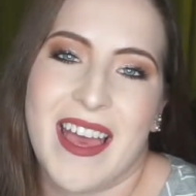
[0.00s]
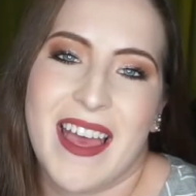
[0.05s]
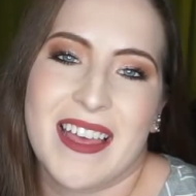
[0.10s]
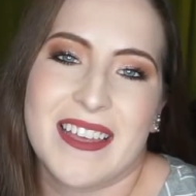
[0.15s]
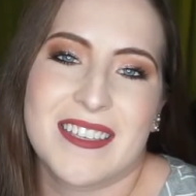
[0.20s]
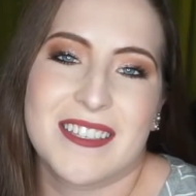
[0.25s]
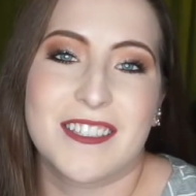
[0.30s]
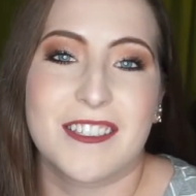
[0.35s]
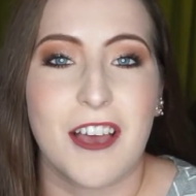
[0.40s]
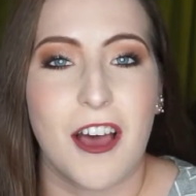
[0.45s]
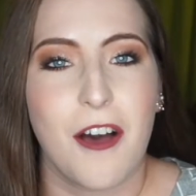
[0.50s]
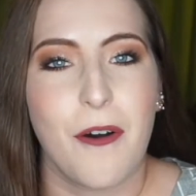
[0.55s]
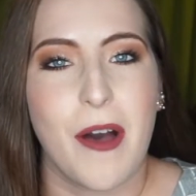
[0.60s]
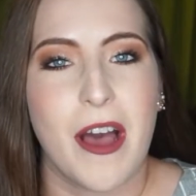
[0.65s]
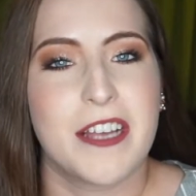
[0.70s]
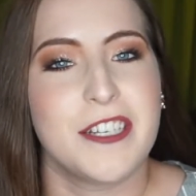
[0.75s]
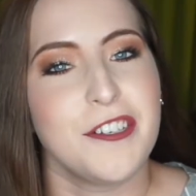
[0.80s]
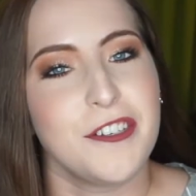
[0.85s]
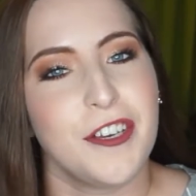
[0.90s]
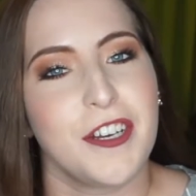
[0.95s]
So
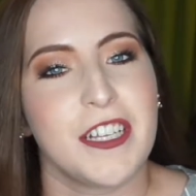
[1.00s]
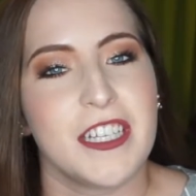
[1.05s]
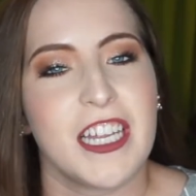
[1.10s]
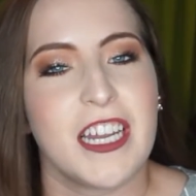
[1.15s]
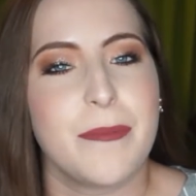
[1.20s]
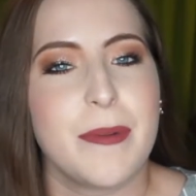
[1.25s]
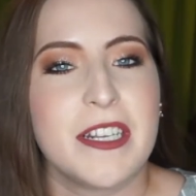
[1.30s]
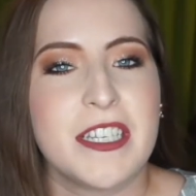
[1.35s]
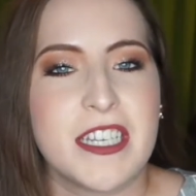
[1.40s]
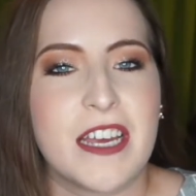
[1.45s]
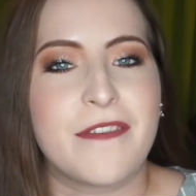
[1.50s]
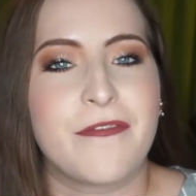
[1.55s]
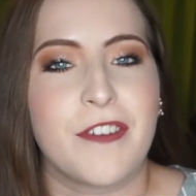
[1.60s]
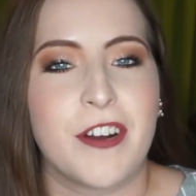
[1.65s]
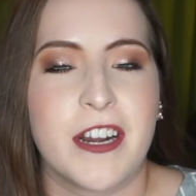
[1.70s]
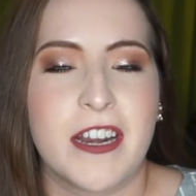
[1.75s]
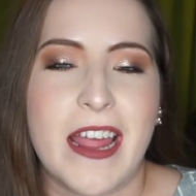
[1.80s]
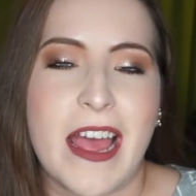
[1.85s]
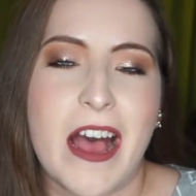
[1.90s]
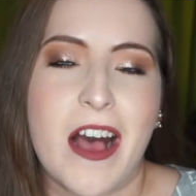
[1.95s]
I do look a little bit
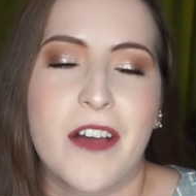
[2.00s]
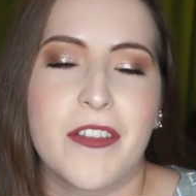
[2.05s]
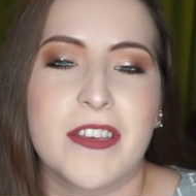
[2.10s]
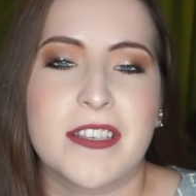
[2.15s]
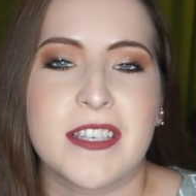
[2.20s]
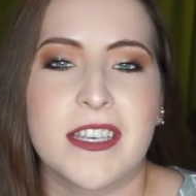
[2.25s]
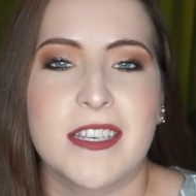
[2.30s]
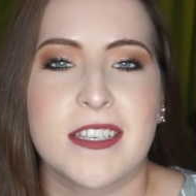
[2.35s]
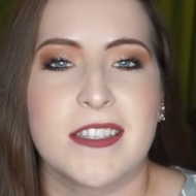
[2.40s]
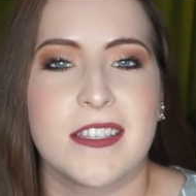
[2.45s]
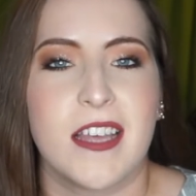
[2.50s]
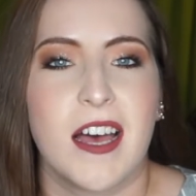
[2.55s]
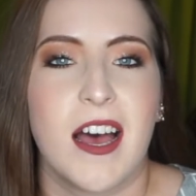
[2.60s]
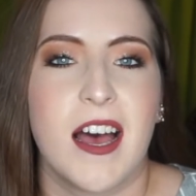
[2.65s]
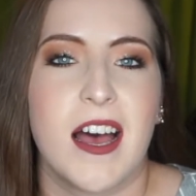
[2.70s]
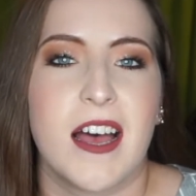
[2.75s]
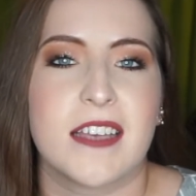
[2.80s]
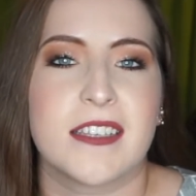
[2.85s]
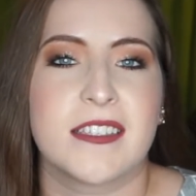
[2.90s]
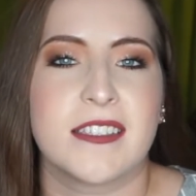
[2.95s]
different now. This is
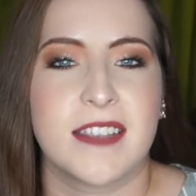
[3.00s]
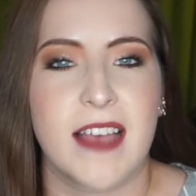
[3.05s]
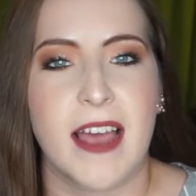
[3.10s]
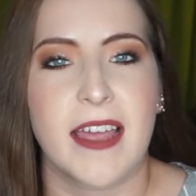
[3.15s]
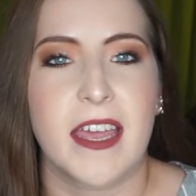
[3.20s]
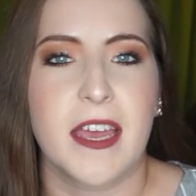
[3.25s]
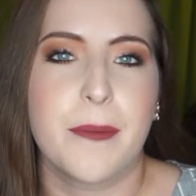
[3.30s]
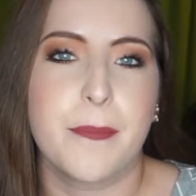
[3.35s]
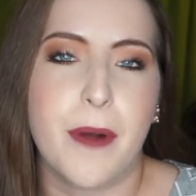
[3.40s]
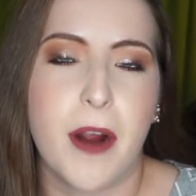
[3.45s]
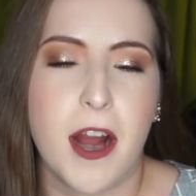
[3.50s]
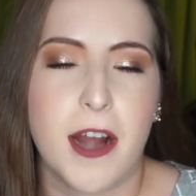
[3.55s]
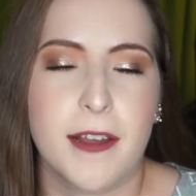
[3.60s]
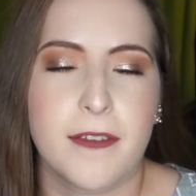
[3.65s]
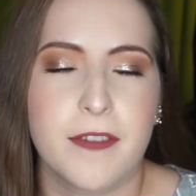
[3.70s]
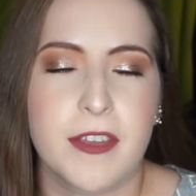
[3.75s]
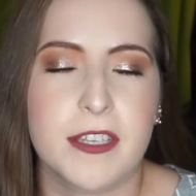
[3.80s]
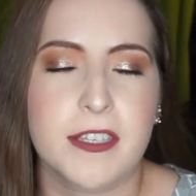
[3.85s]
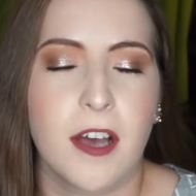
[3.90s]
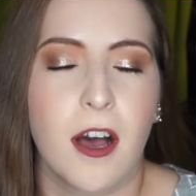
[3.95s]
the second part
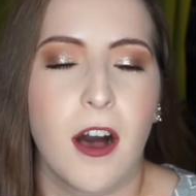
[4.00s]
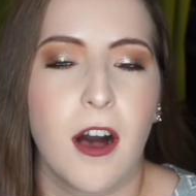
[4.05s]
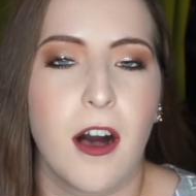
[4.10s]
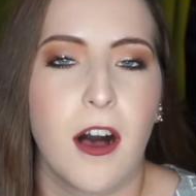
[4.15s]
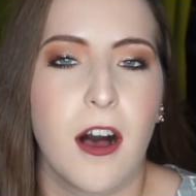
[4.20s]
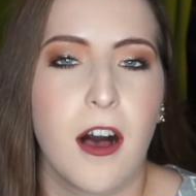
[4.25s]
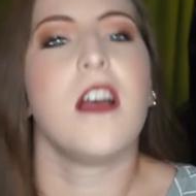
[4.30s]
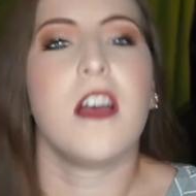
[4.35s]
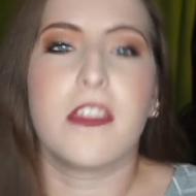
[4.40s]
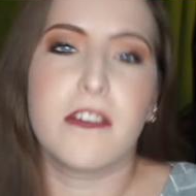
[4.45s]
of this haul.